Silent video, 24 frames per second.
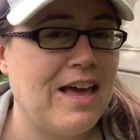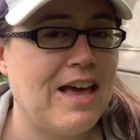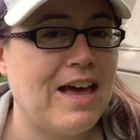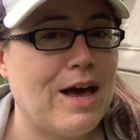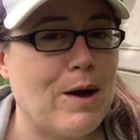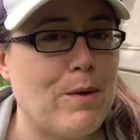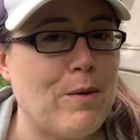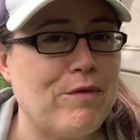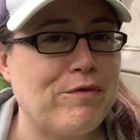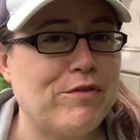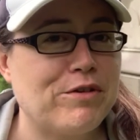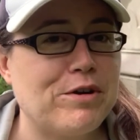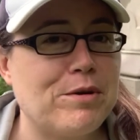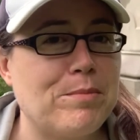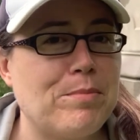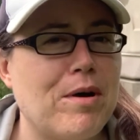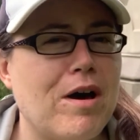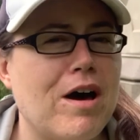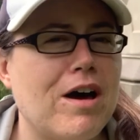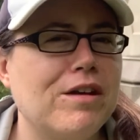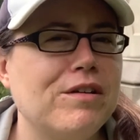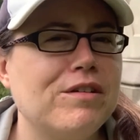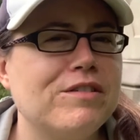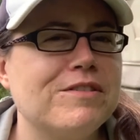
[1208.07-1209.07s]
However,
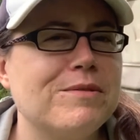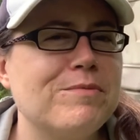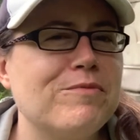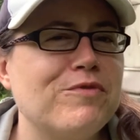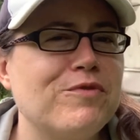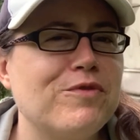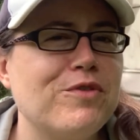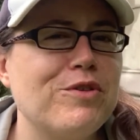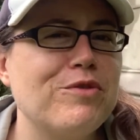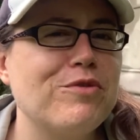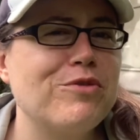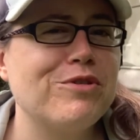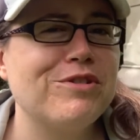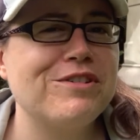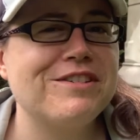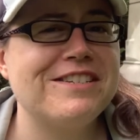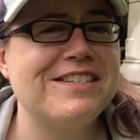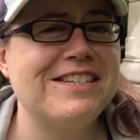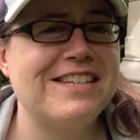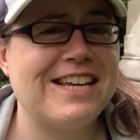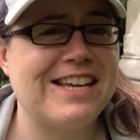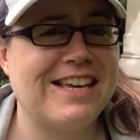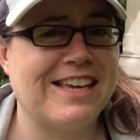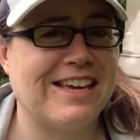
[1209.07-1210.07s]
upon some further
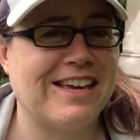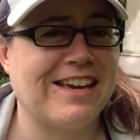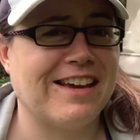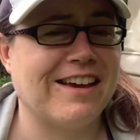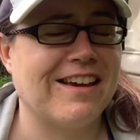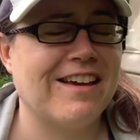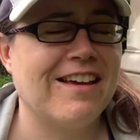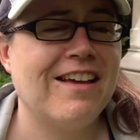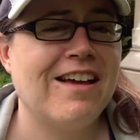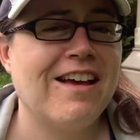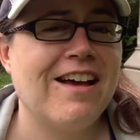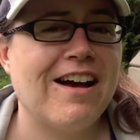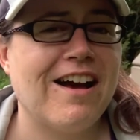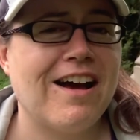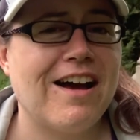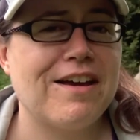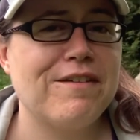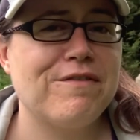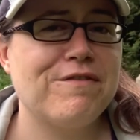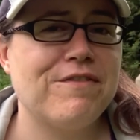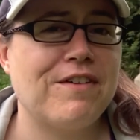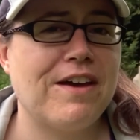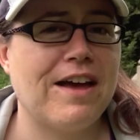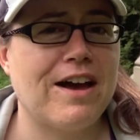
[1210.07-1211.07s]
digging,
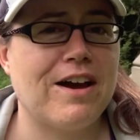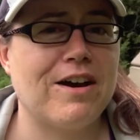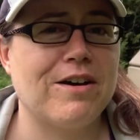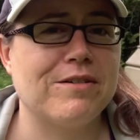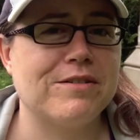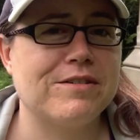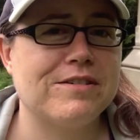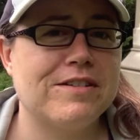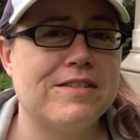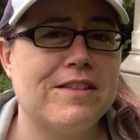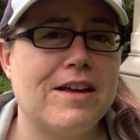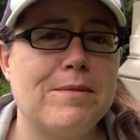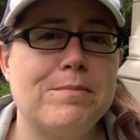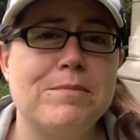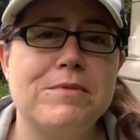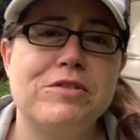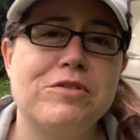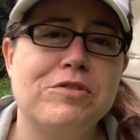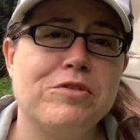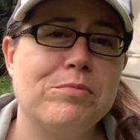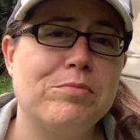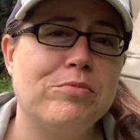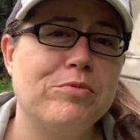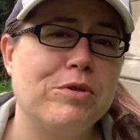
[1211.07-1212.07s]
I found that
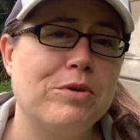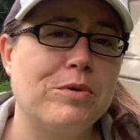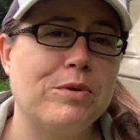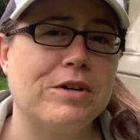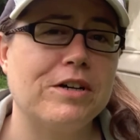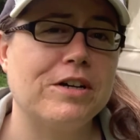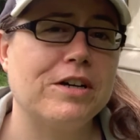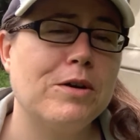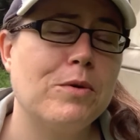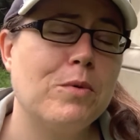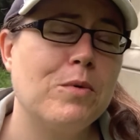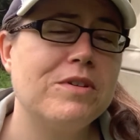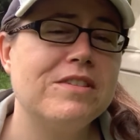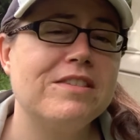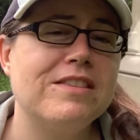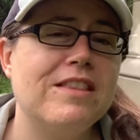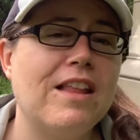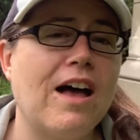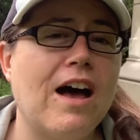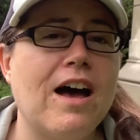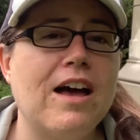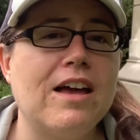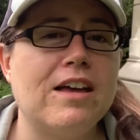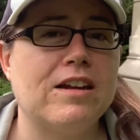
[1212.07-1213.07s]
Mr. Brewer was
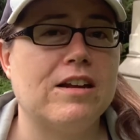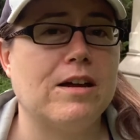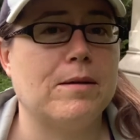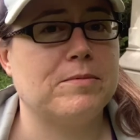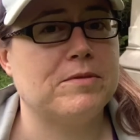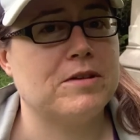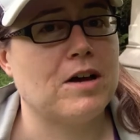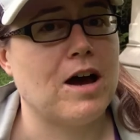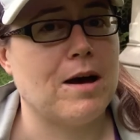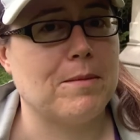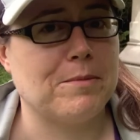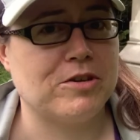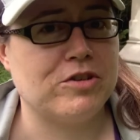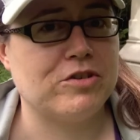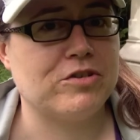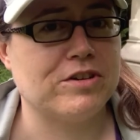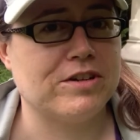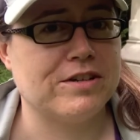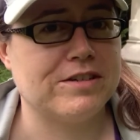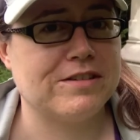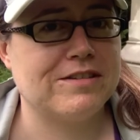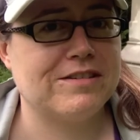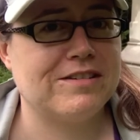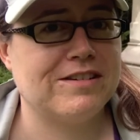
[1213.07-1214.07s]
not an
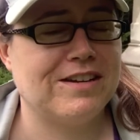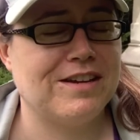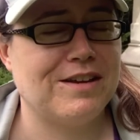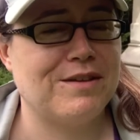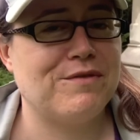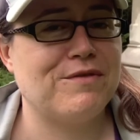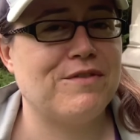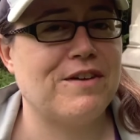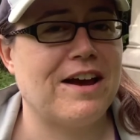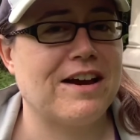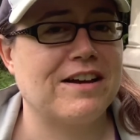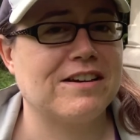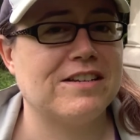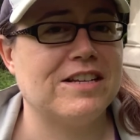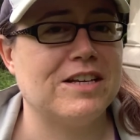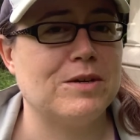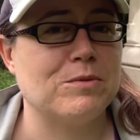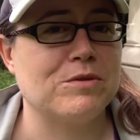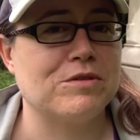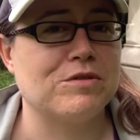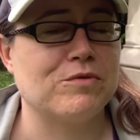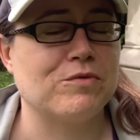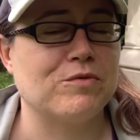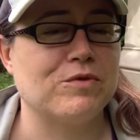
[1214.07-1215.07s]
optometrist. In fact, he
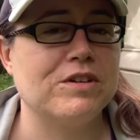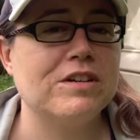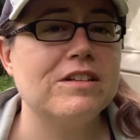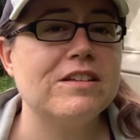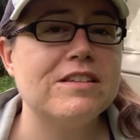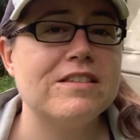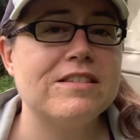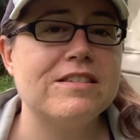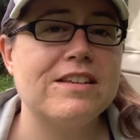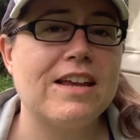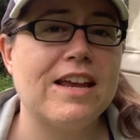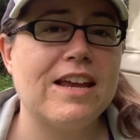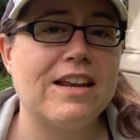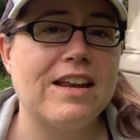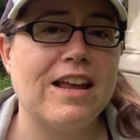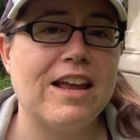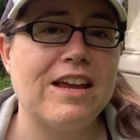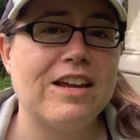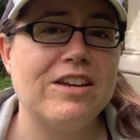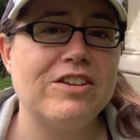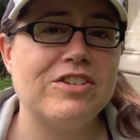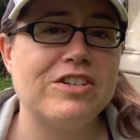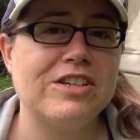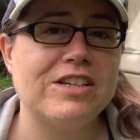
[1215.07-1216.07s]
was a real estate
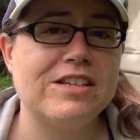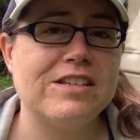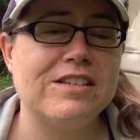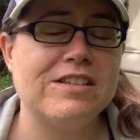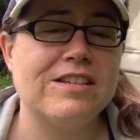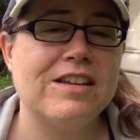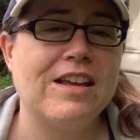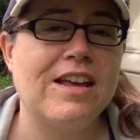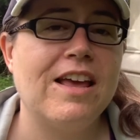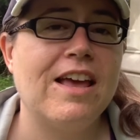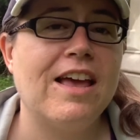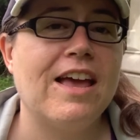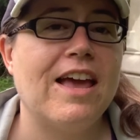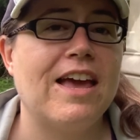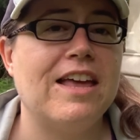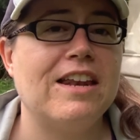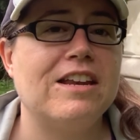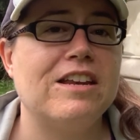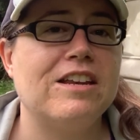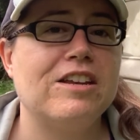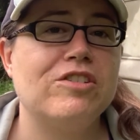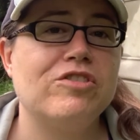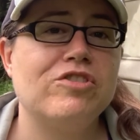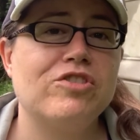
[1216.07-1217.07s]
agent and
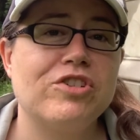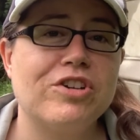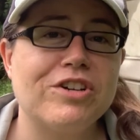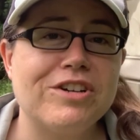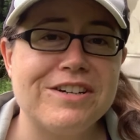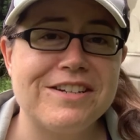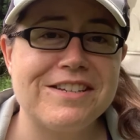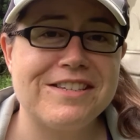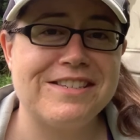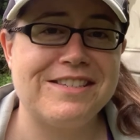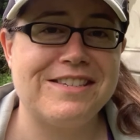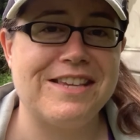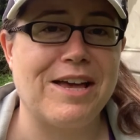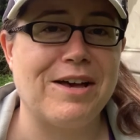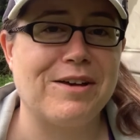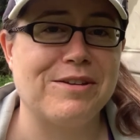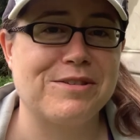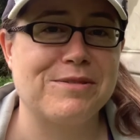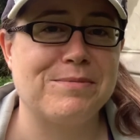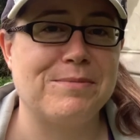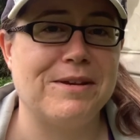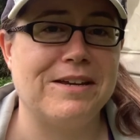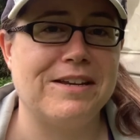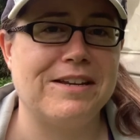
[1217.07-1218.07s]
an insurance
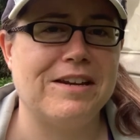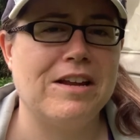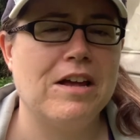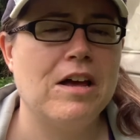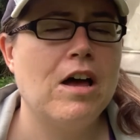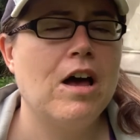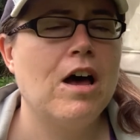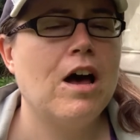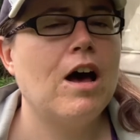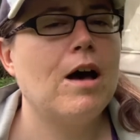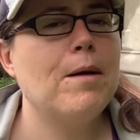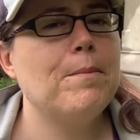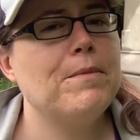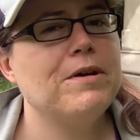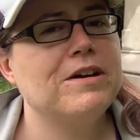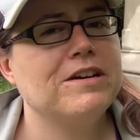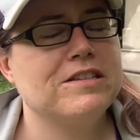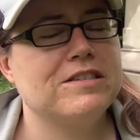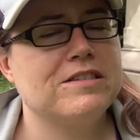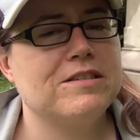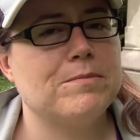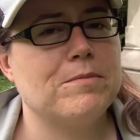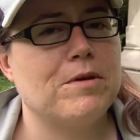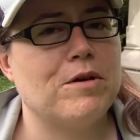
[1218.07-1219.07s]
salesman,
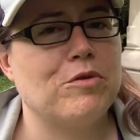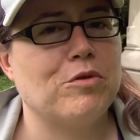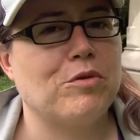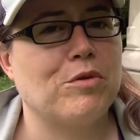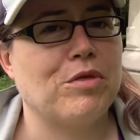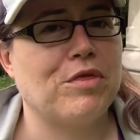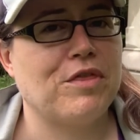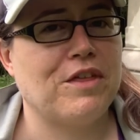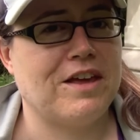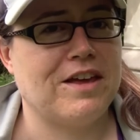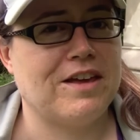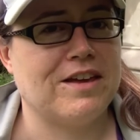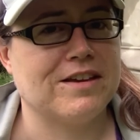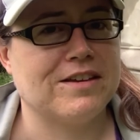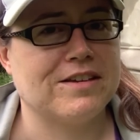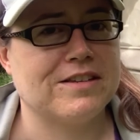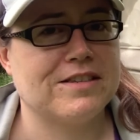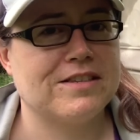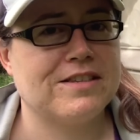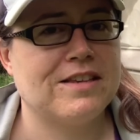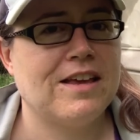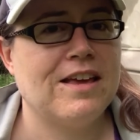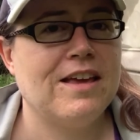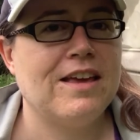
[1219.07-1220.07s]
amongst some other
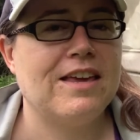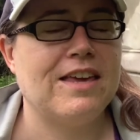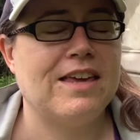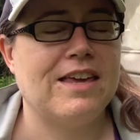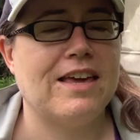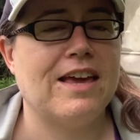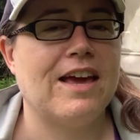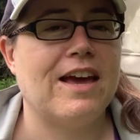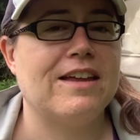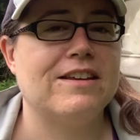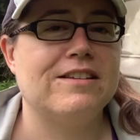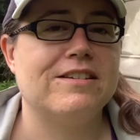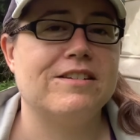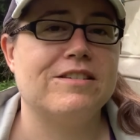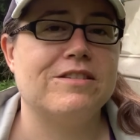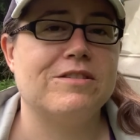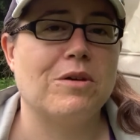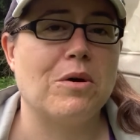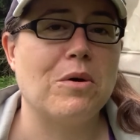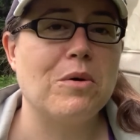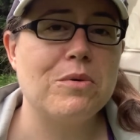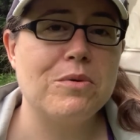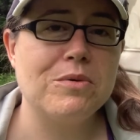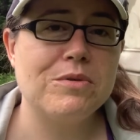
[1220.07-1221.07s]
things. He had
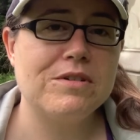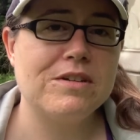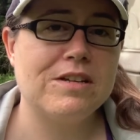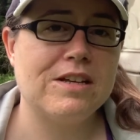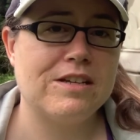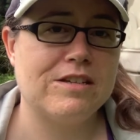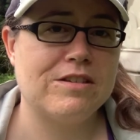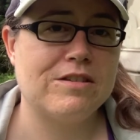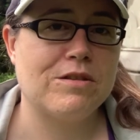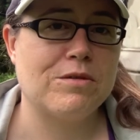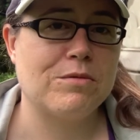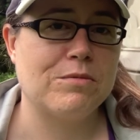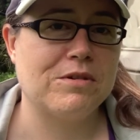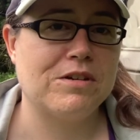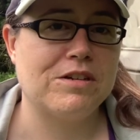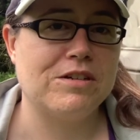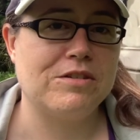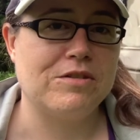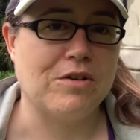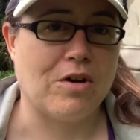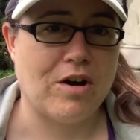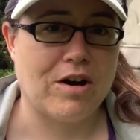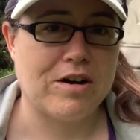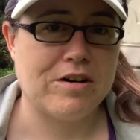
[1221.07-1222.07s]
disowned his 3
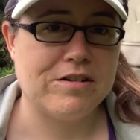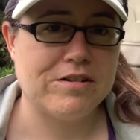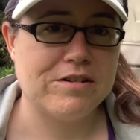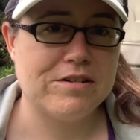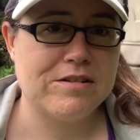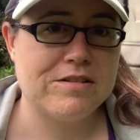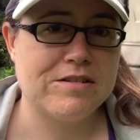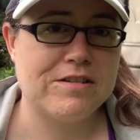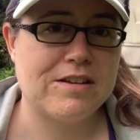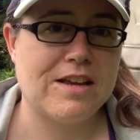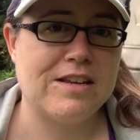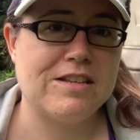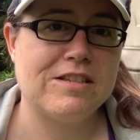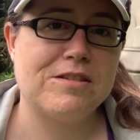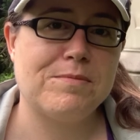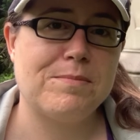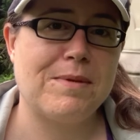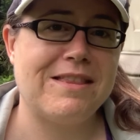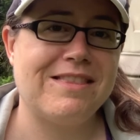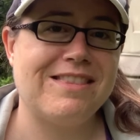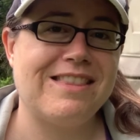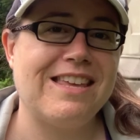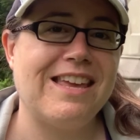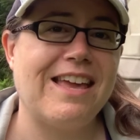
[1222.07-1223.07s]
daughters and
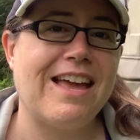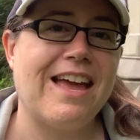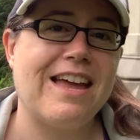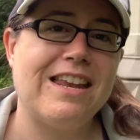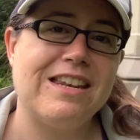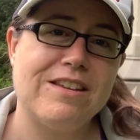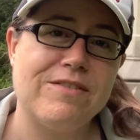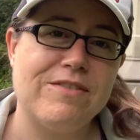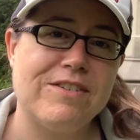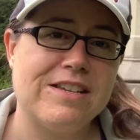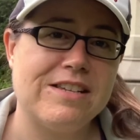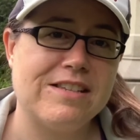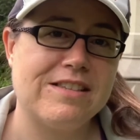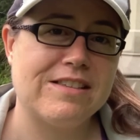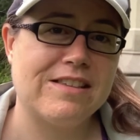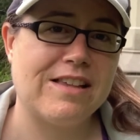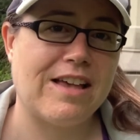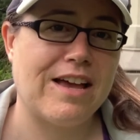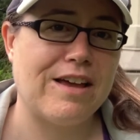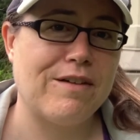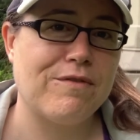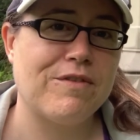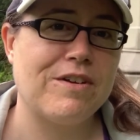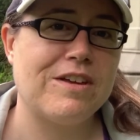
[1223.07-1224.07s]
spent the end of his
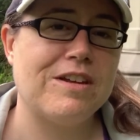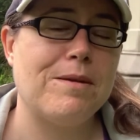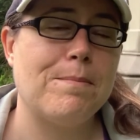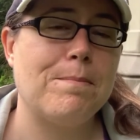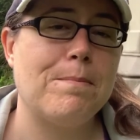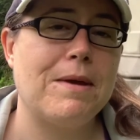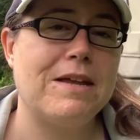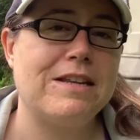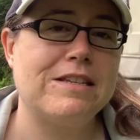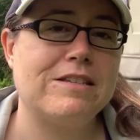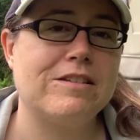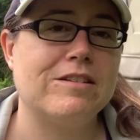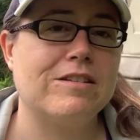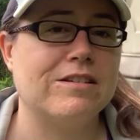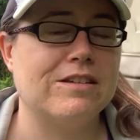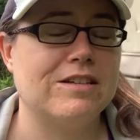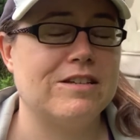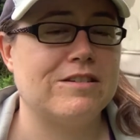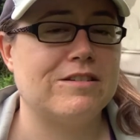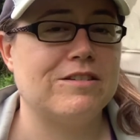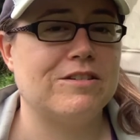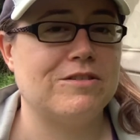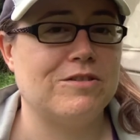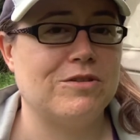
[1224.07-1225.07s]
life in a mental
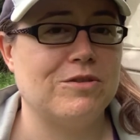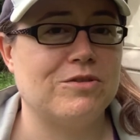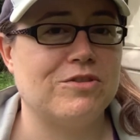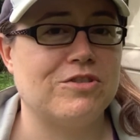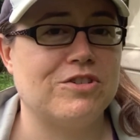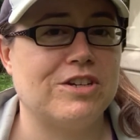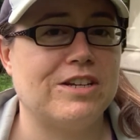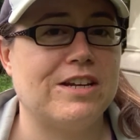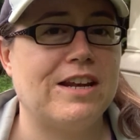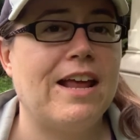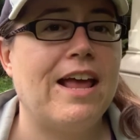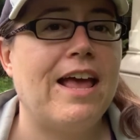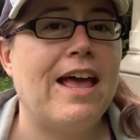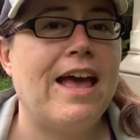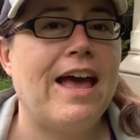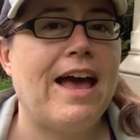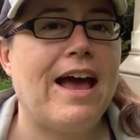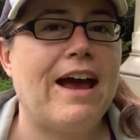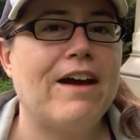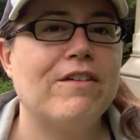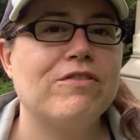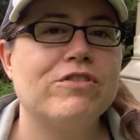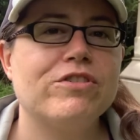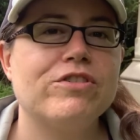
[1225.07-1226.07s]
institution
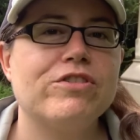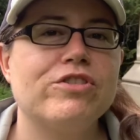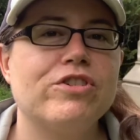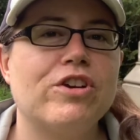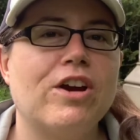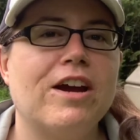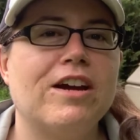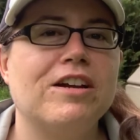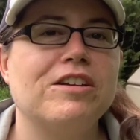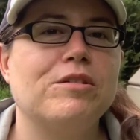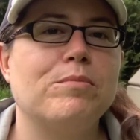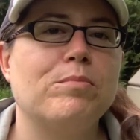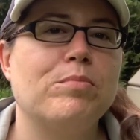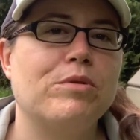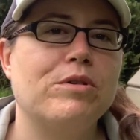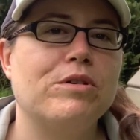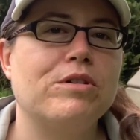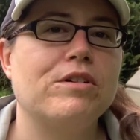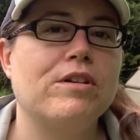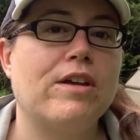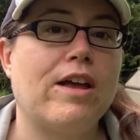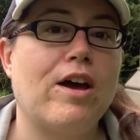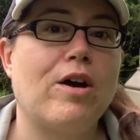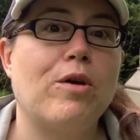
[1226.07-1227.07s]
after trying to
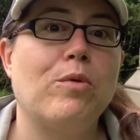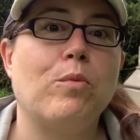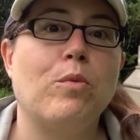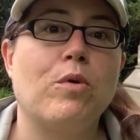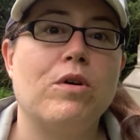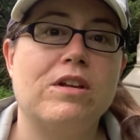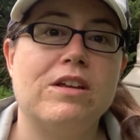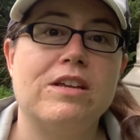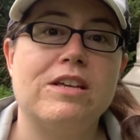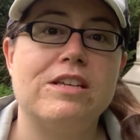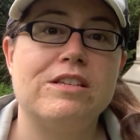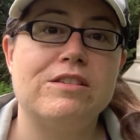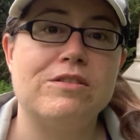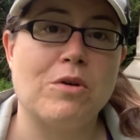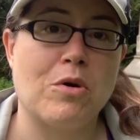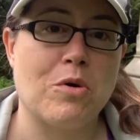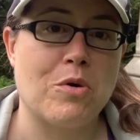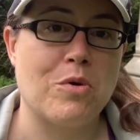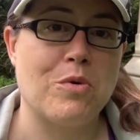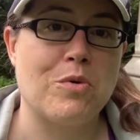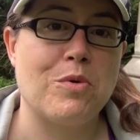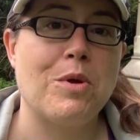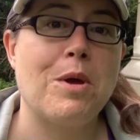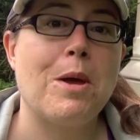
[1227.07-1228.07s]
burn down one of his
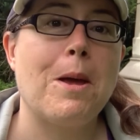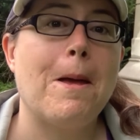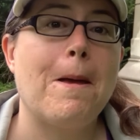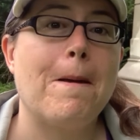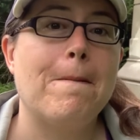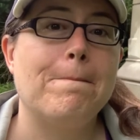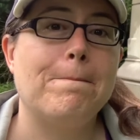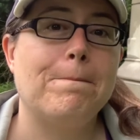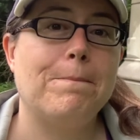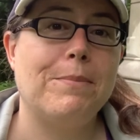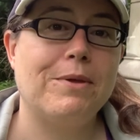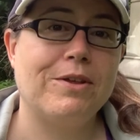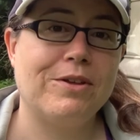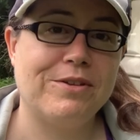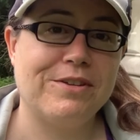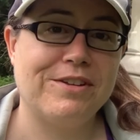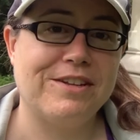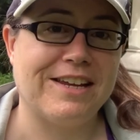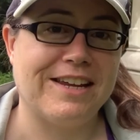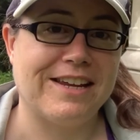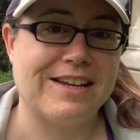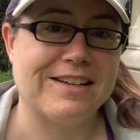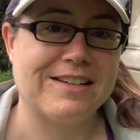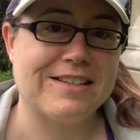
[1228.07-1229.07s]
own
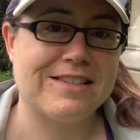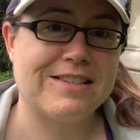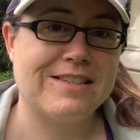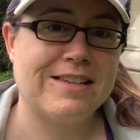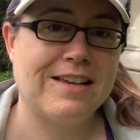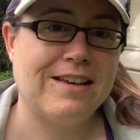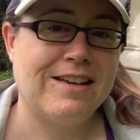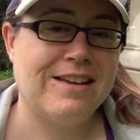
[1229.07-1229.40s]
buildings.